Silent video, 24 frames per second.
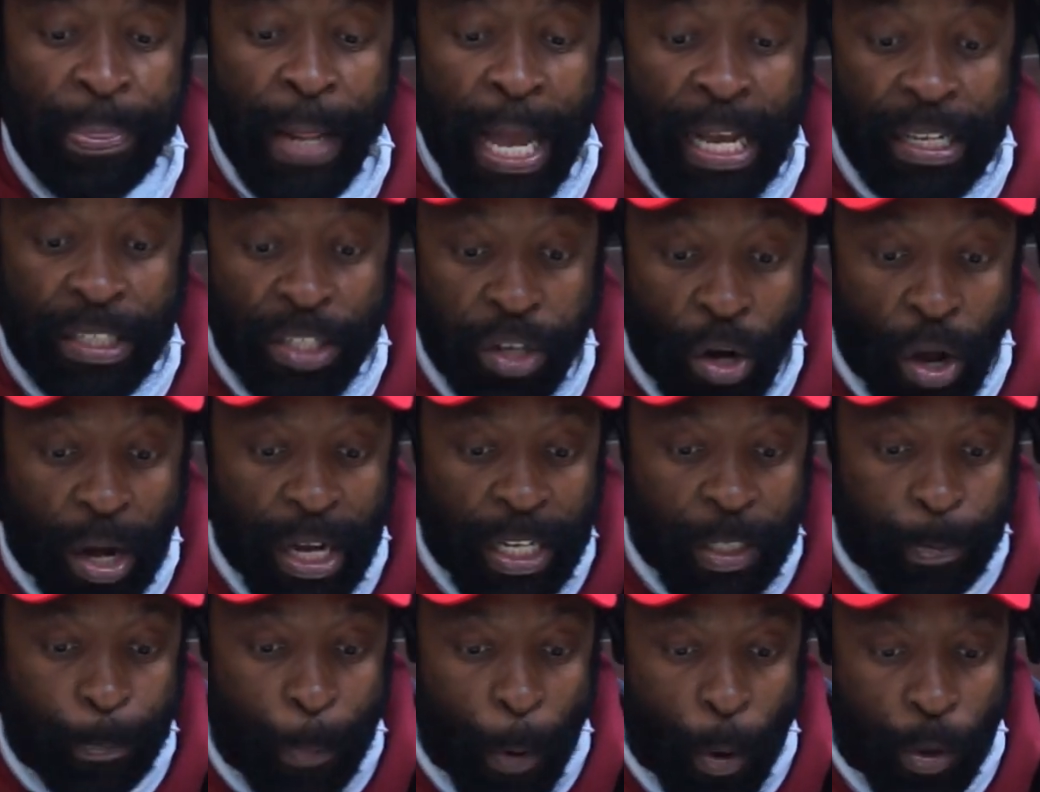as long
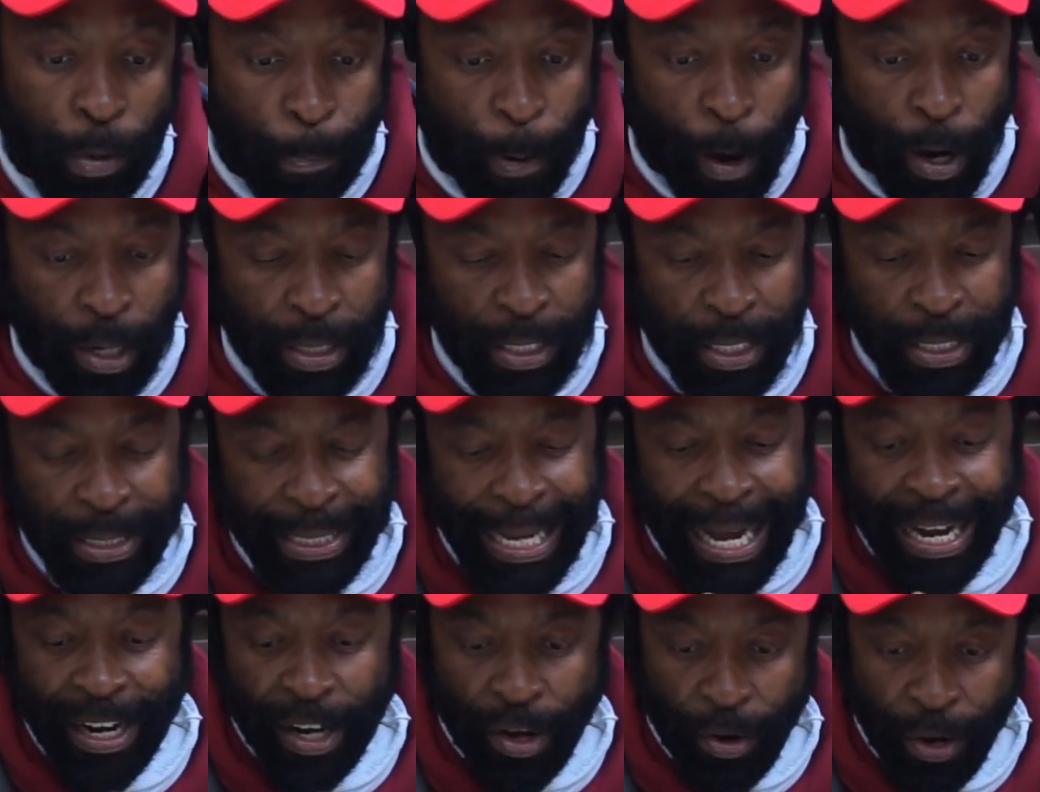as both parties
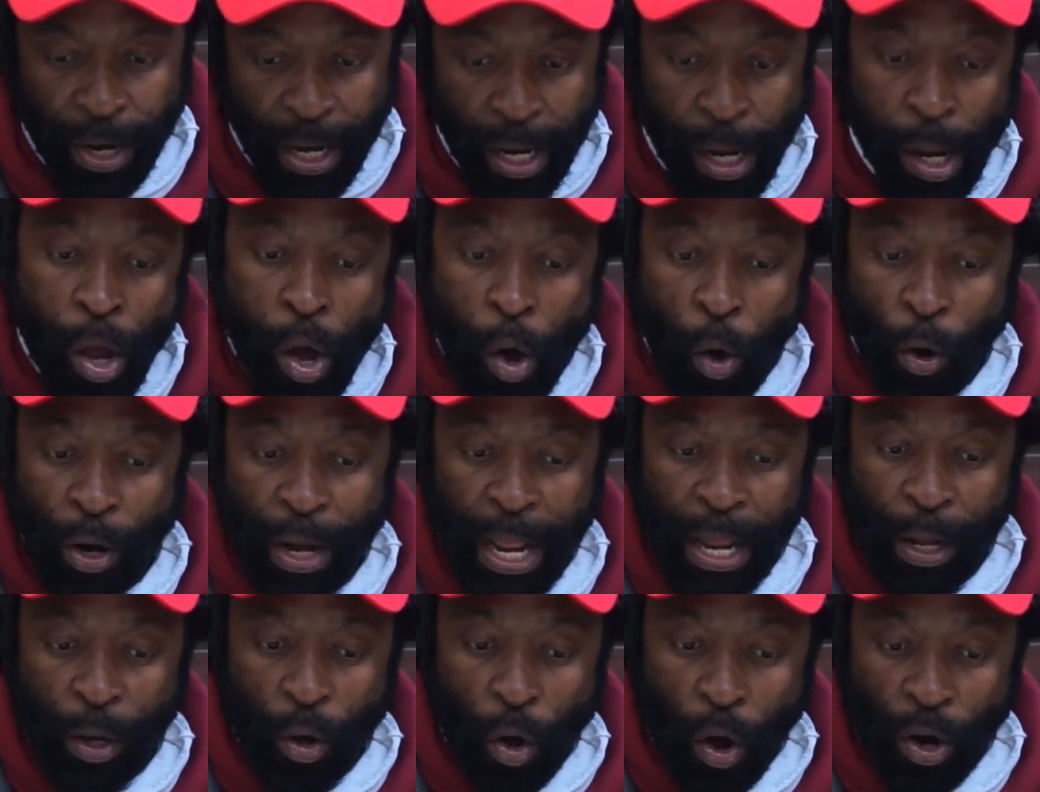agree on
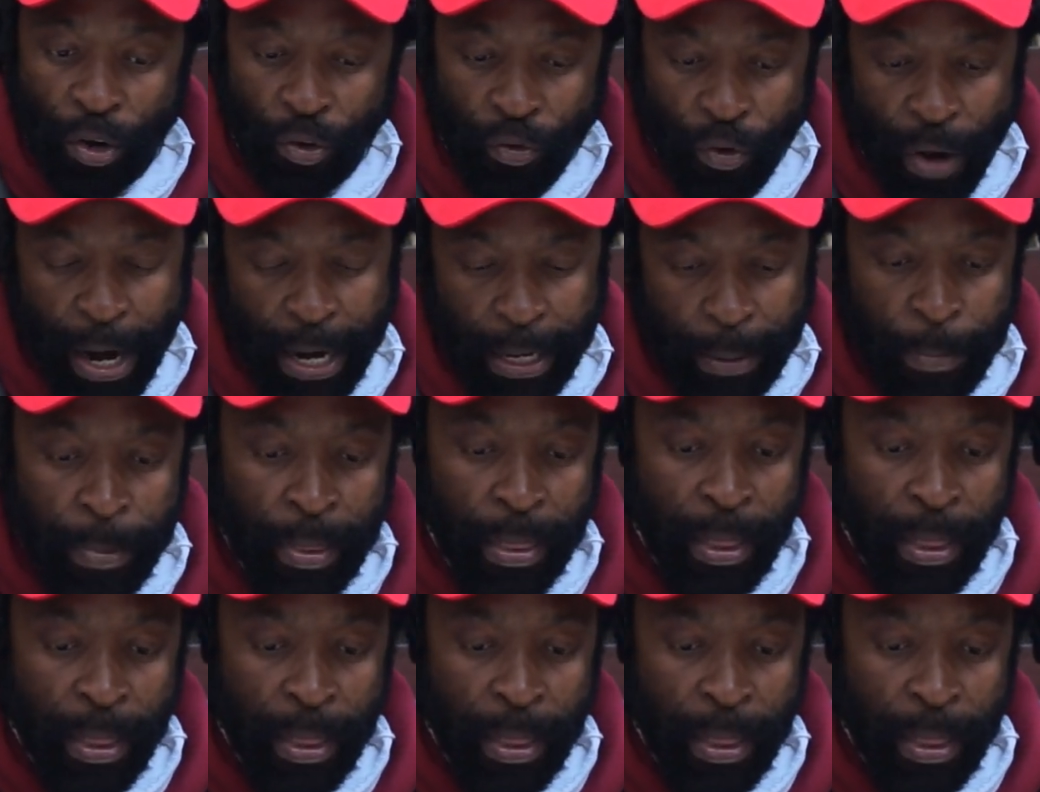a contract.